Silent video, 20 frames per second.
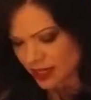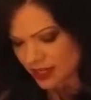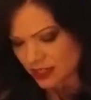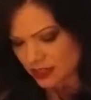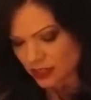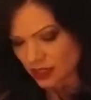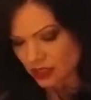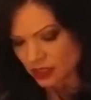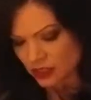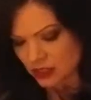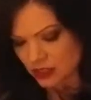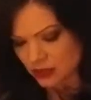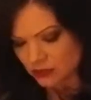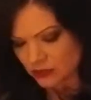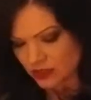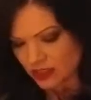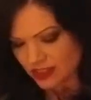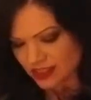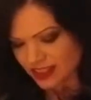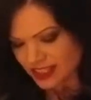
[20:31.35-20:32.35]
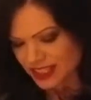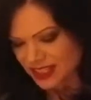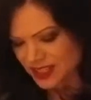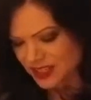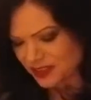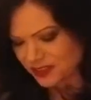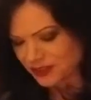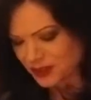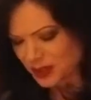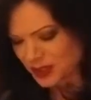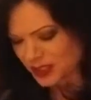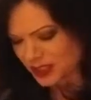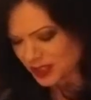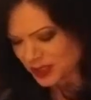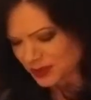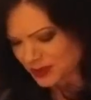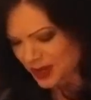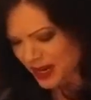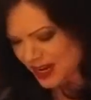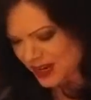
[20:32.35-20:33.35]
You're not going to force a
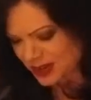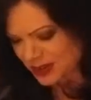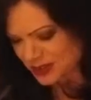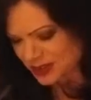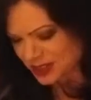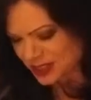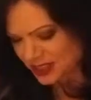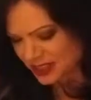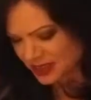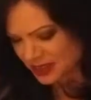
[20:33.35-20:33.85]
round